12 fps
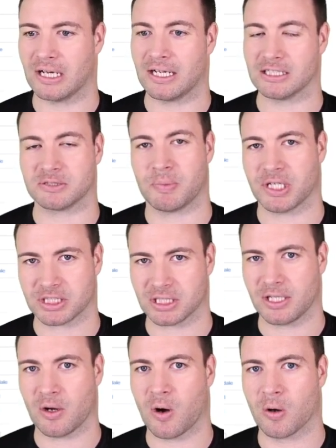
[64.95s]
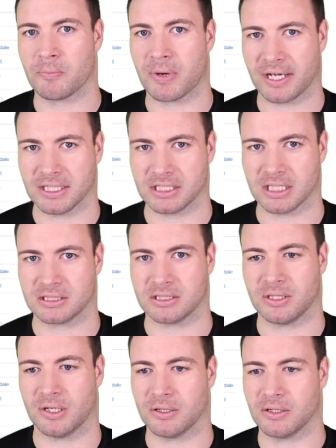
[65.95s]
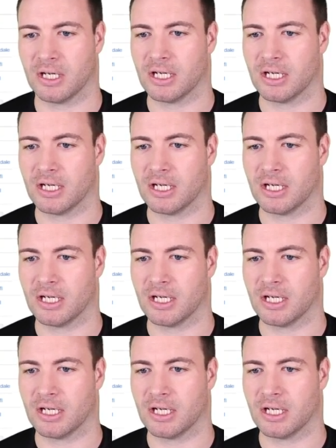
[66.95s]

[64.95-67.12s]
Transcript: and especially on-page SEO.